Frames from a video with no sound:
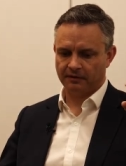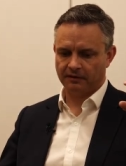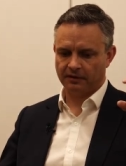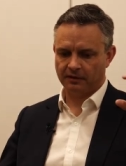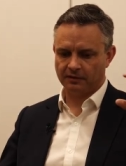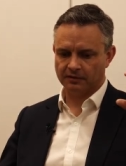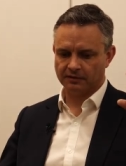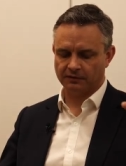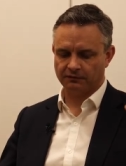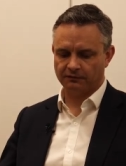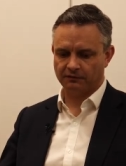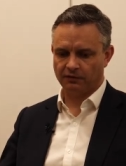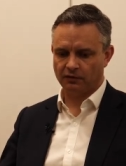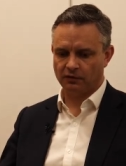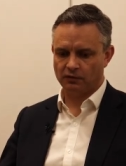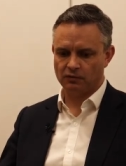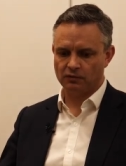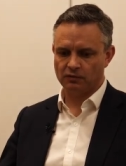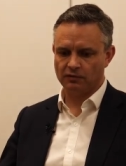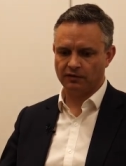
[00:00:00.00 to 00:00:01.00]
there's a
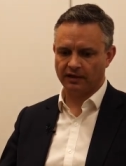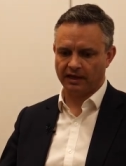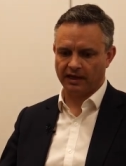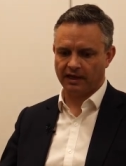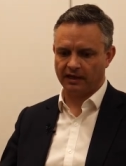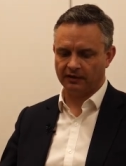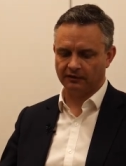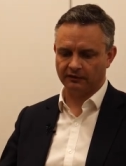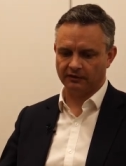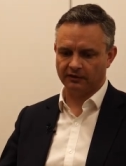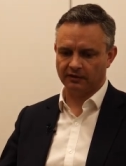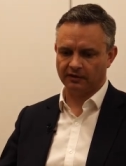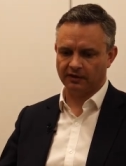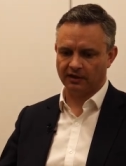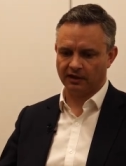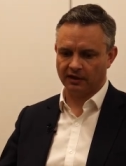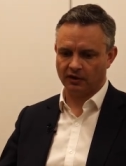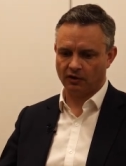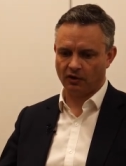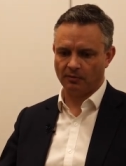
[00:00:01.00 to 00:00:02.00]
view that
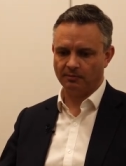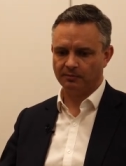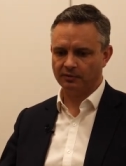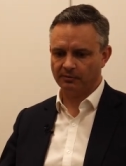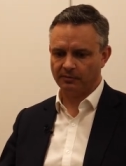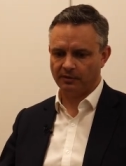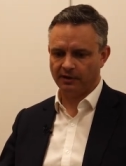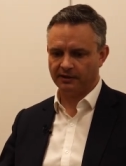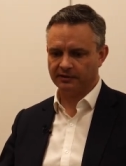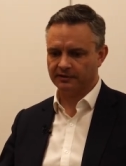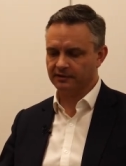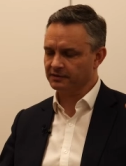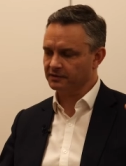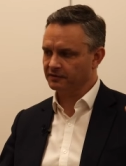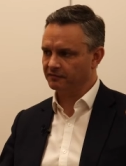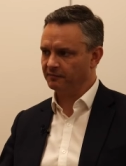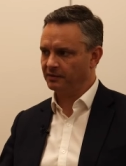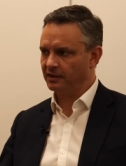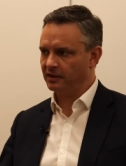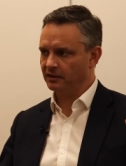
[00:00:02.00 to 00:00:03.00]
the compromises
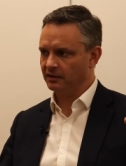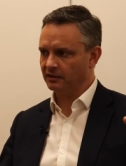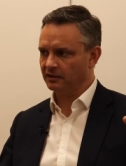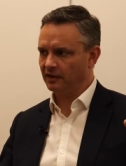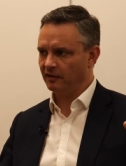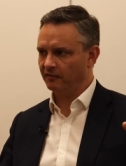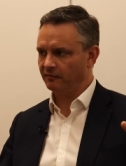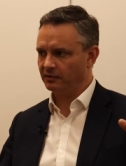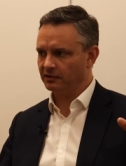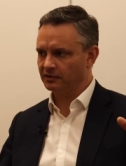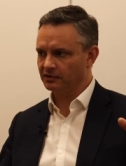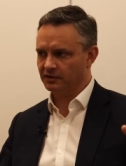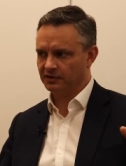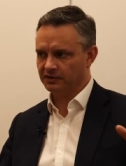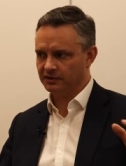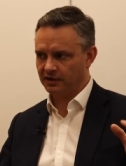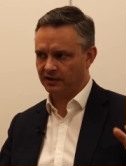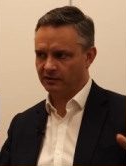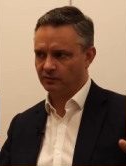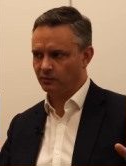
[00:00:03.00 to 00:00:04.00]
of being in government
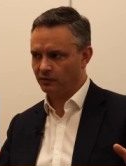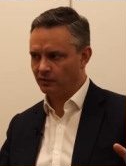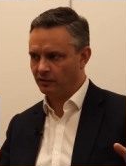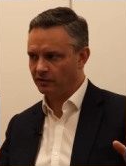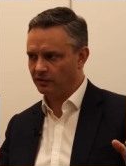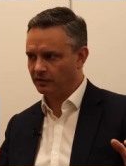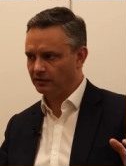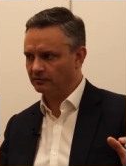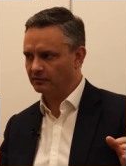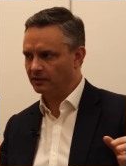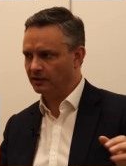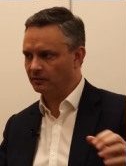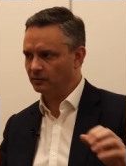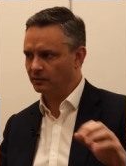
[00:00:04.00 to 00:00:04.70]
just aren't worth it, right?